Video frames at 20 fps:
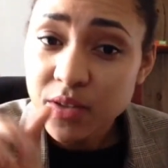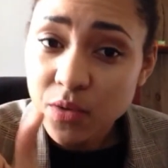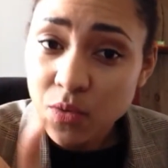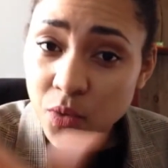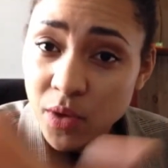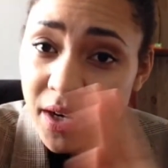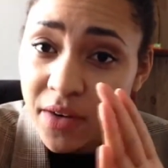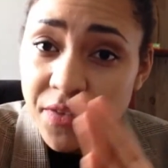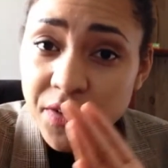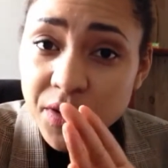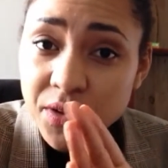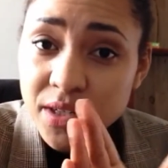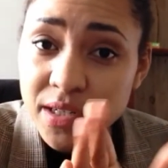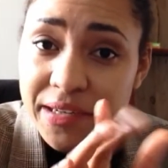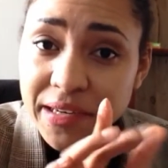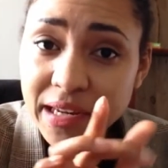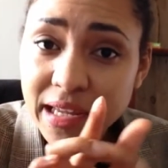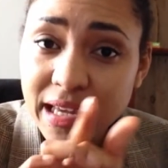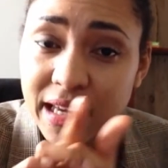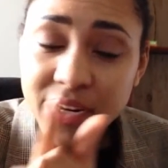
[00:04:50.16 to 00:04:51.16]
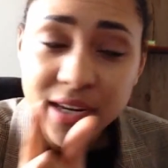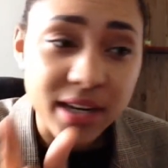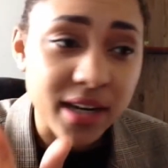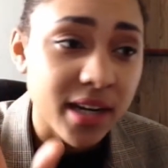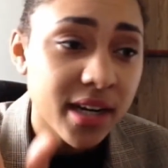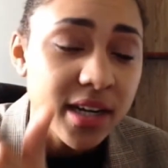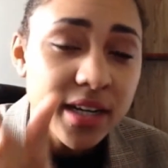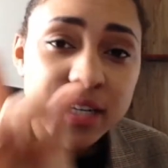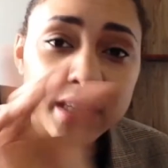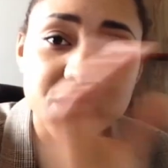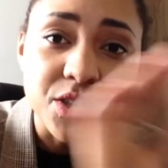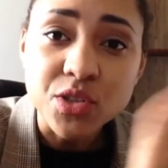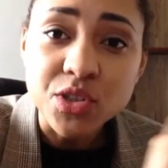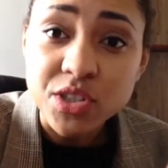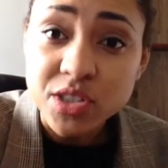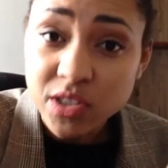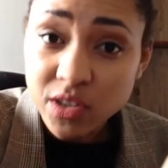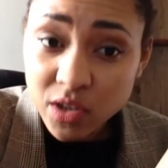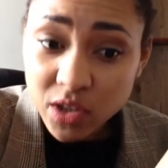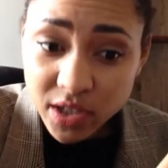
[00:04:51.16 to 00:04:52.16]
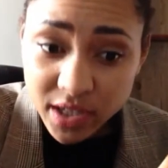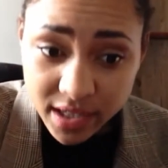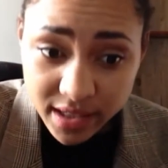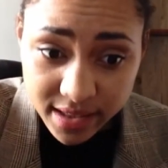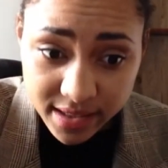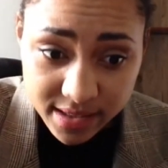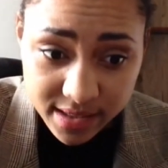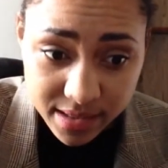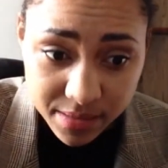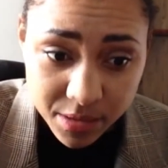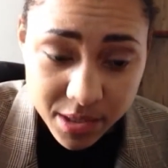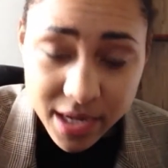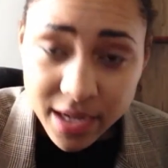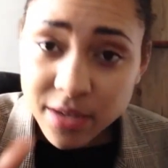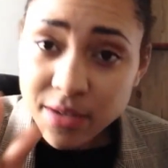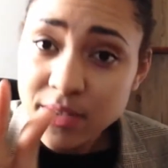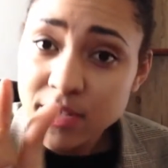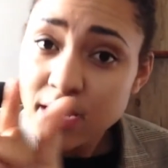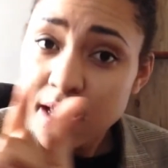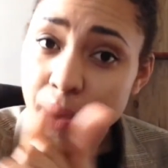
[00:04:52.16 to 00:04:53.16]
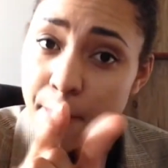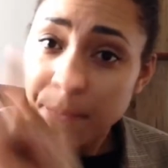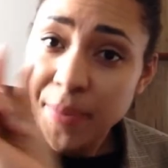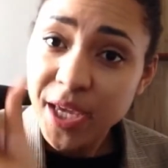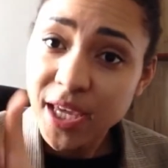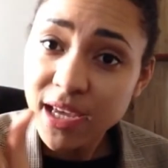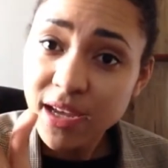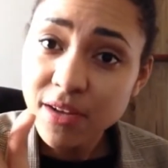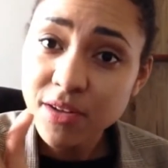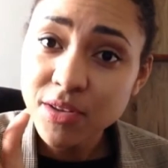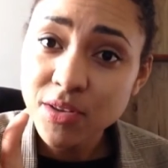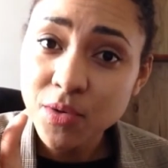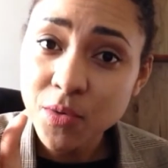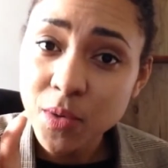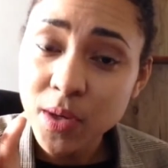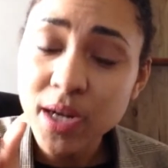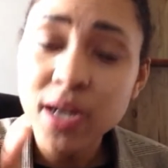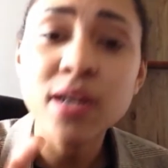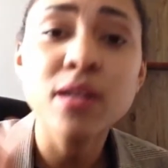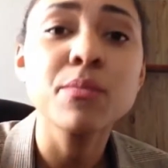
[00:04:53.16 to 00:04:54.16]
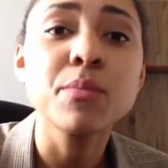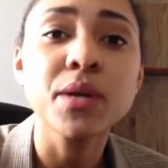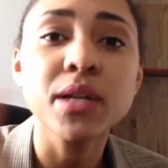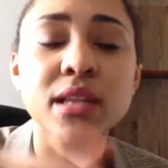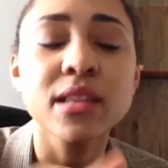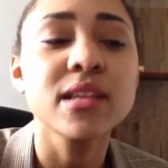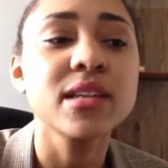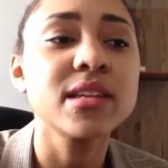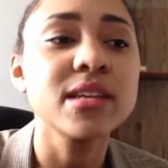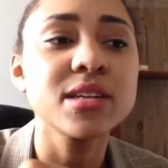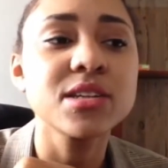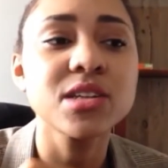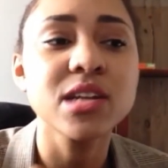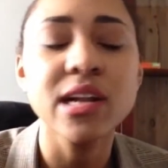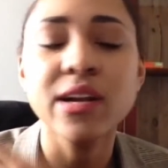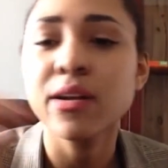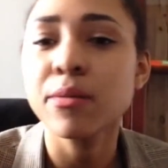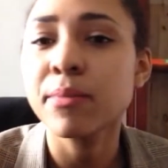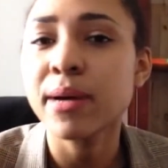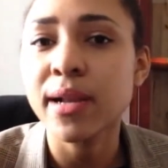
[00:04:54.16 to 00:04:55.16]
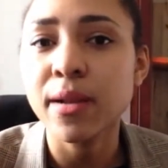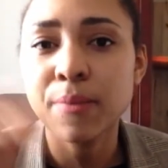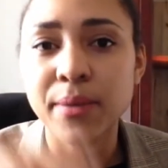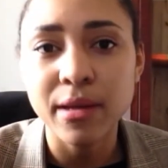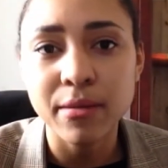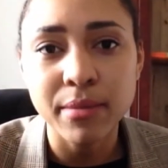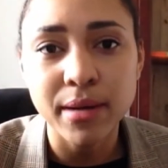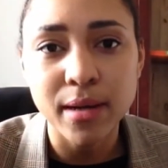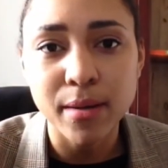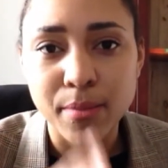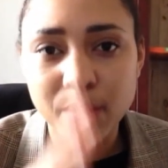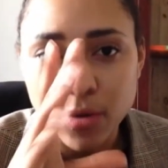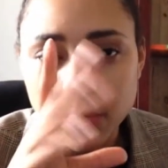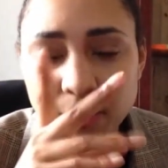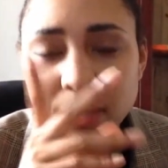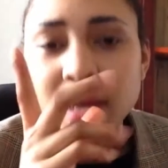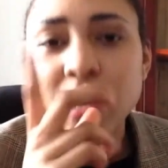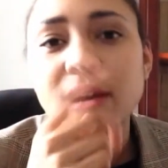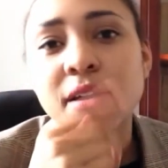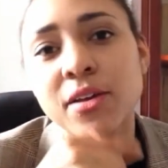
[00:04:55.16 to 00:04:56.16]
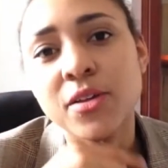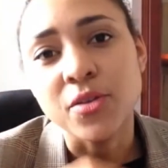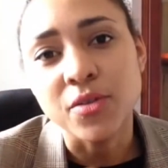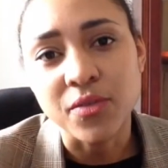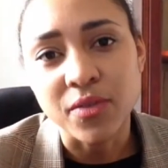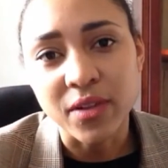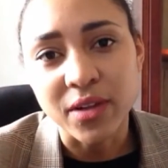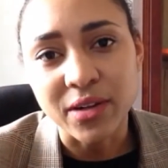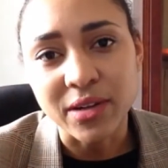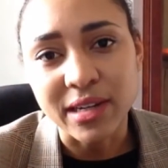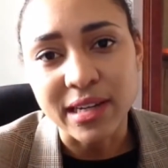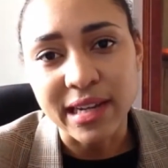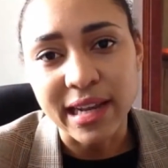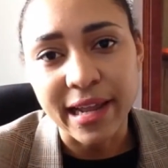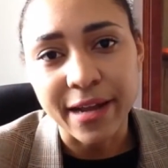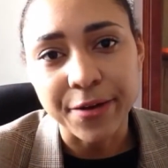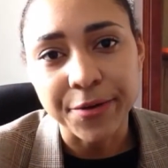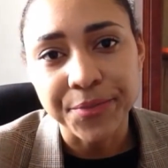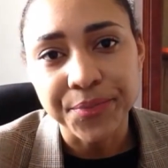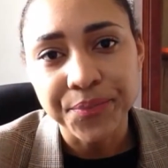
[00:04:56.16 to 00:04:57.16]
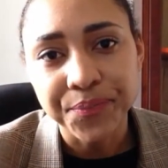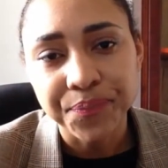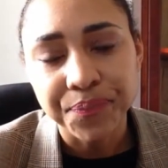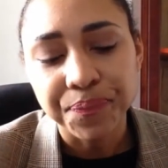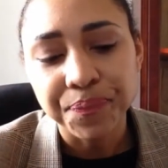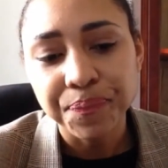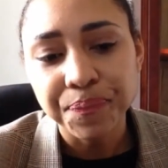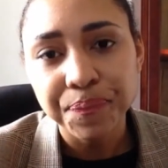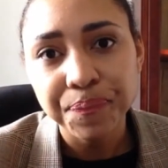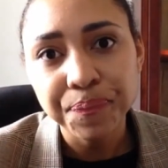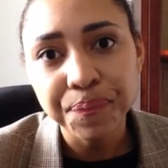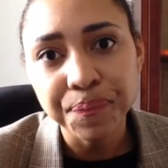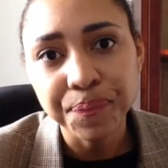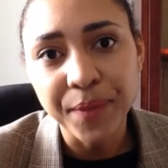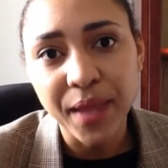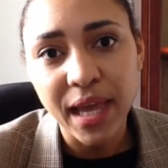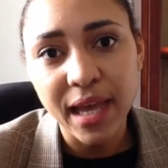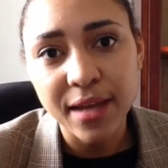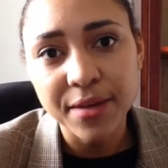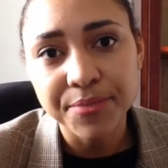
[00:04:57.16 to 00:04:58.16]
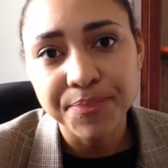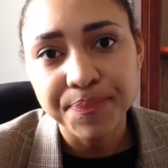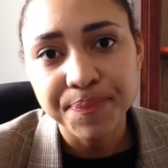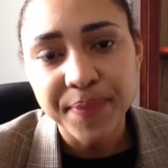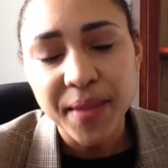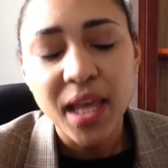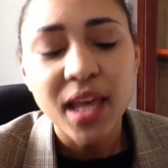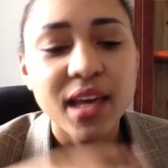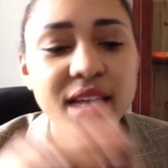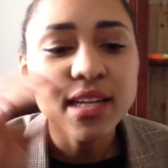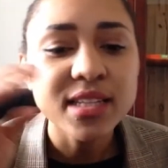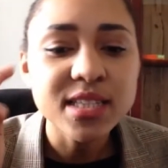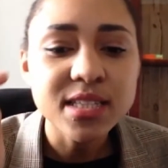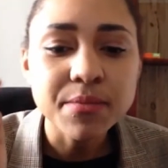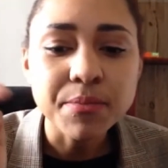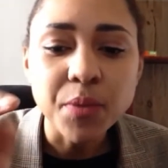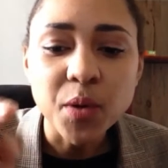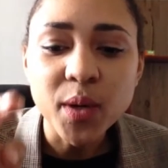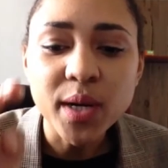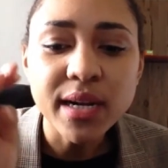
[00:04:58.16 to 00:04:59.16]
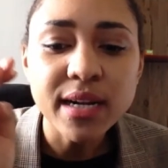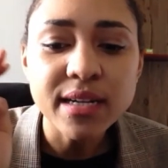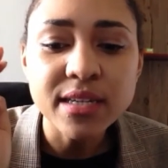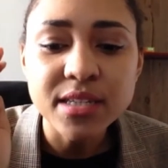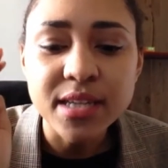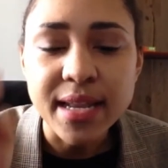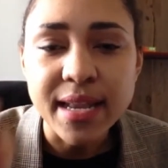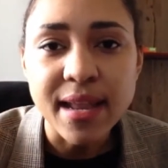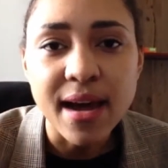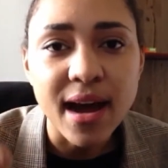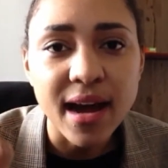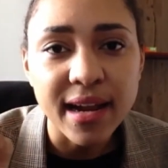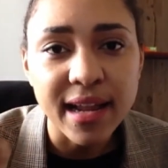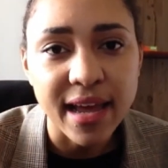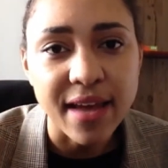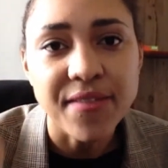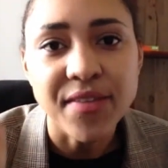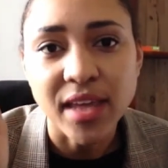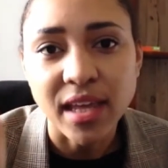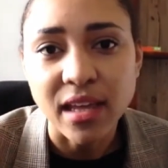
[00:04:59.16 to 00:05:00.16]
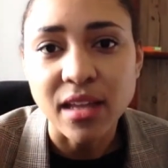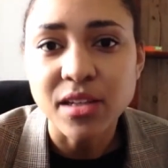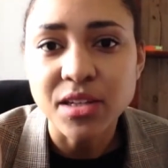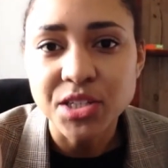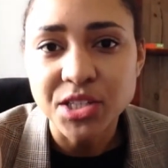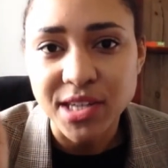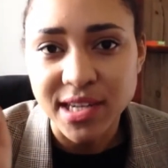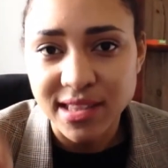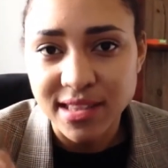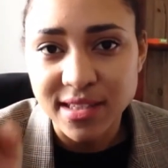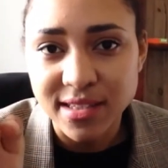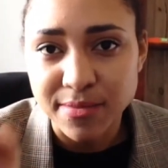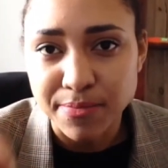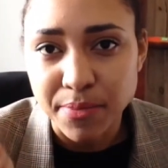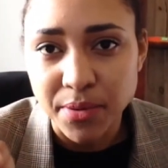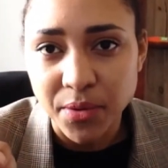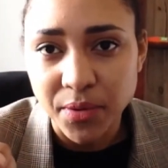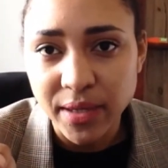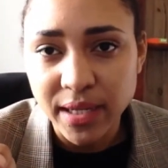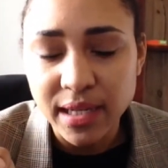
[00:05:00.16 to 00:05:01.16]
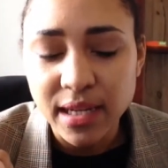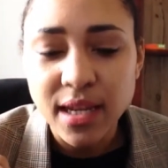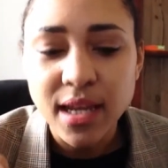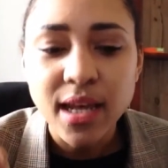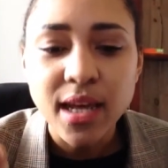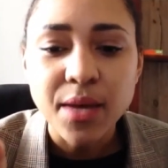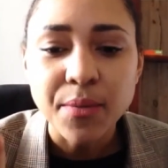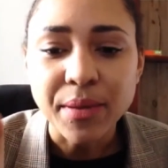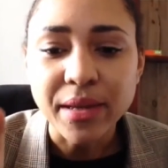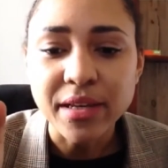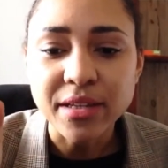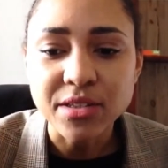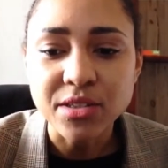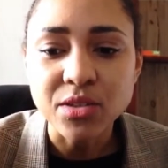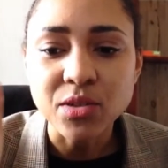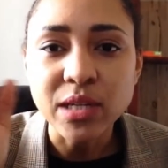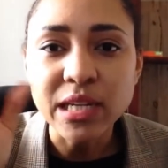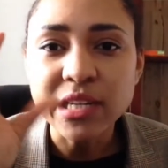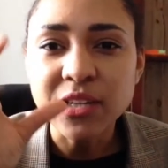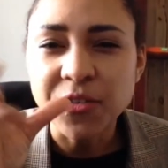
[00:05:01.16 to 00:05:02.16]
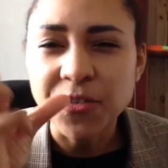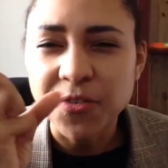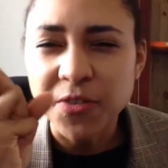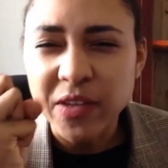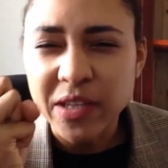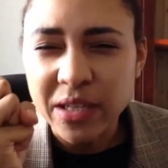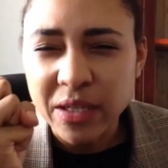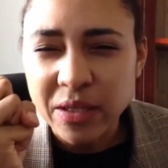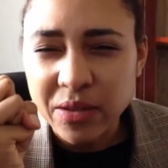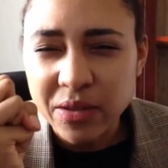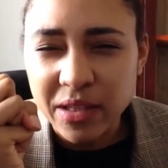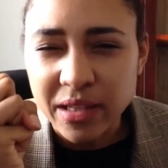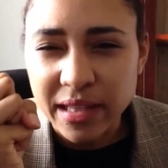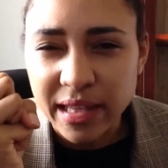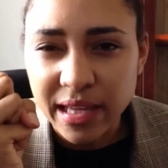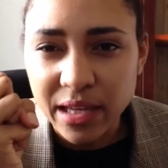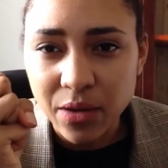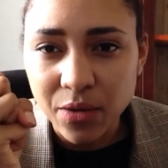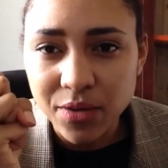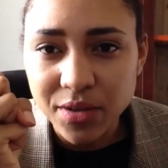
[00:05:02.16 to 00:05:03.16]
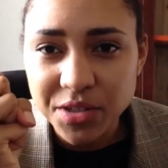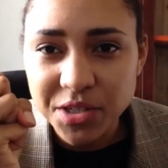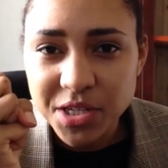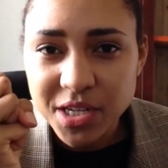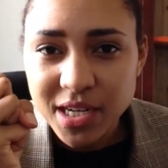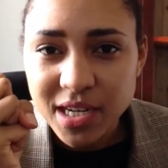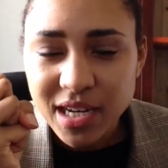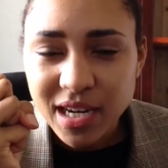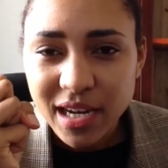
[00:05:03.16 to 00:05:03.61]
Whatever you didn't hear, you just look at the subtitles, pick out the word, put it in the dictionary, bada bing, bada boom, you've learned it now. Okay? It's important to not have English at this point because you need to feel the language.